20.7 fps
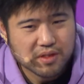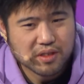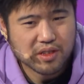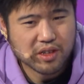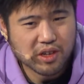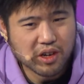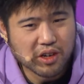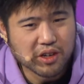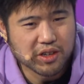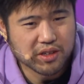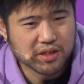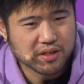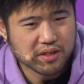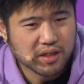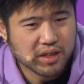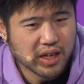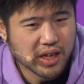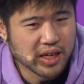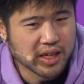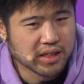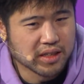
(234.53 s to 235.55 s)
Got it.
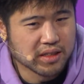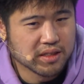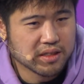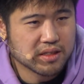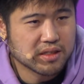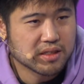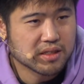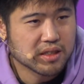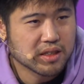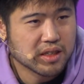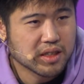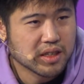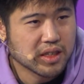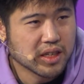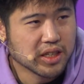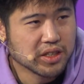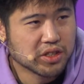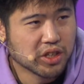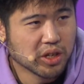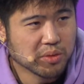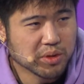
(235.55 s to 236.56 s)
And
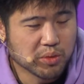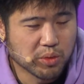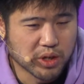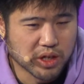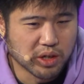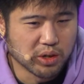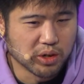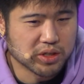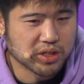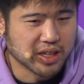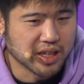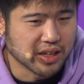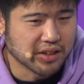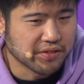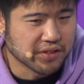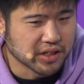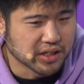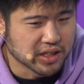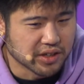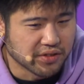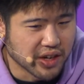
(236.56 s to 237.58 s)
in terms of what it looks like for
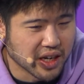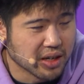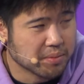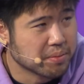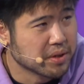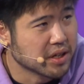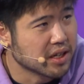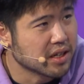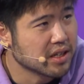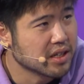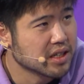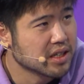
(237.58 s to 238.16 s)
the developer,